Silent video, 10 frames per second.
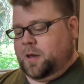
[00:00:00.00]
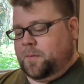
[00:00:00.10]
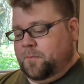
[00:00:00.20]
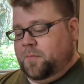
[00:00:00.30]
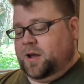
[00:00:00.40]

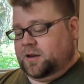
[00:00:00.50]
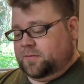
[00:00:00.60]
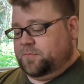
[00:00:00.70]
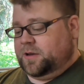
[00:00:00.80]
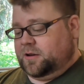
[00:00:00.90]

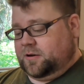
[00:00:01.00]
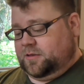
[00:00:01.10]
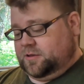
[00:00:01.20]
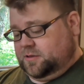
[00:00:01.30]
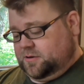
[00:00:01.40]
much bigger
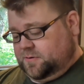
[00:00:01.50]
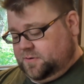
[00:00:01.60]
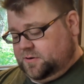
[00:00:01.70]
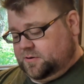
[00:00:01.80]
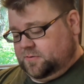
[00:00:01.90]
than the
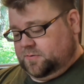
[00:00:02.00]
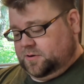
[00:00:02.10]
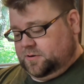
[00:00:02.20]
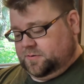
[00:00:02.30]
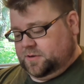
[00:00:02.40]
original
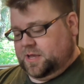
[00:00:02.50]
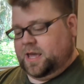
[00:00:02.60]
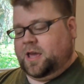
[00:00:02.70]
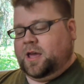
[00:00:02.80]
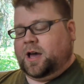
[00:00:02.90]
one.
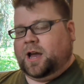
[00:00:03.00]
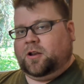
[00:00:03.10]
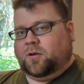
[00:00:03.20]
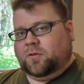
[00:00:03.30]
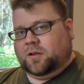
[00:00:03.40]
I
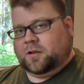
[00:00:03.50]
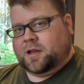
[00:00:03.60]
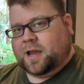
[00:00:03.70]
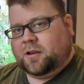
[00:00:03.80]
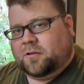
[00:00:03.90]
don't
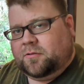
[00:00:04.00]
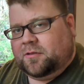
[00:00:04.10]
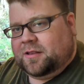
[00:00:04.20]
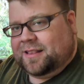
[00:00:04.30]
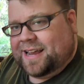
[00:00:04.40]

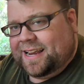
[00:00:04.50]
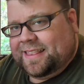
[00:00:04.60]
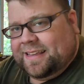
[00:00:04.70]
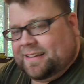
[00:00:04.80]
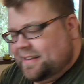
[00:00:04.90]
like
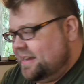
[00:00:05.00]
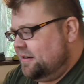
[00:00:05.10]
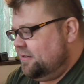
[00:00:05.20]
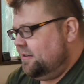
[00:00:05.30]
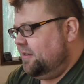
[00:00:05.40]
this
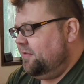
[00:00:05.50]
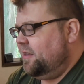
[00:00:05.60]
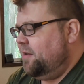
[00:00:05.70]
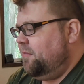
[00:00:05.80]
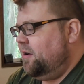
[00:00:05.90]
actually
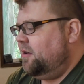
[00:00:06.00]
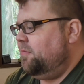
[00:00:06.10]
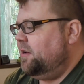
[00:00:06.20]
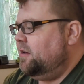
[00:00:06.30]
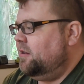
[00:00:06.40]
that much
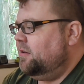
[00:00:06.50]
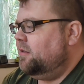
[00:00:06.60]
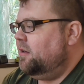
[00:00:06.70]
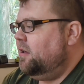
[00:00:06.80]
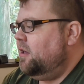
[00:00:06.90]
because
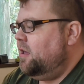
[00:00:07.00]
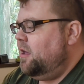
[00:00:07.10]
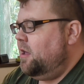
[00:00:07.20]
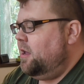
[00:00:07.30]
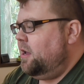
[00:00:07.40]

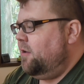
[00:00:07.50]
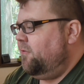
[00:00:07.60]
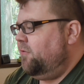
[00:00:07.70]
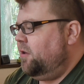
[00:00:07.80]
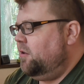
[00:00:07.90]
it
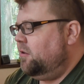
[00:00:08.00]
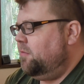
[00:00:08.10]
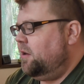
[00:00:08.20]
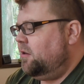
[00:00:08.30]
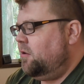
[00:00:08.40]
feels a
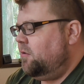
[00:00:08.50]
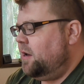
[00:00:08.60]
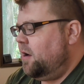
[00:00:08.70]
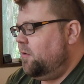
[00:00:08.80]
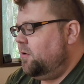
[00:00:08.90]
bit too
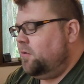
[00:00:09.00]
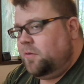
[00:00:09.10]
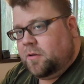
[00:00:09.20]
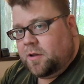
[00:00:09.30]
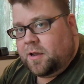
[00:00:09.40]
narrow.
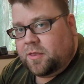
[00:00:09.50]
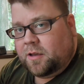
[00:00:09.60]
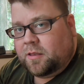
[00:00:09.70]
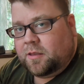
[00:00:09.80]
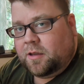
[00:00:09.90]
I
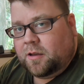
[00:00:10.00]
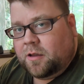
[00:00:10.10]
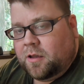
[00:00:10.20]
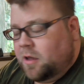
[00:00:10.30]
think the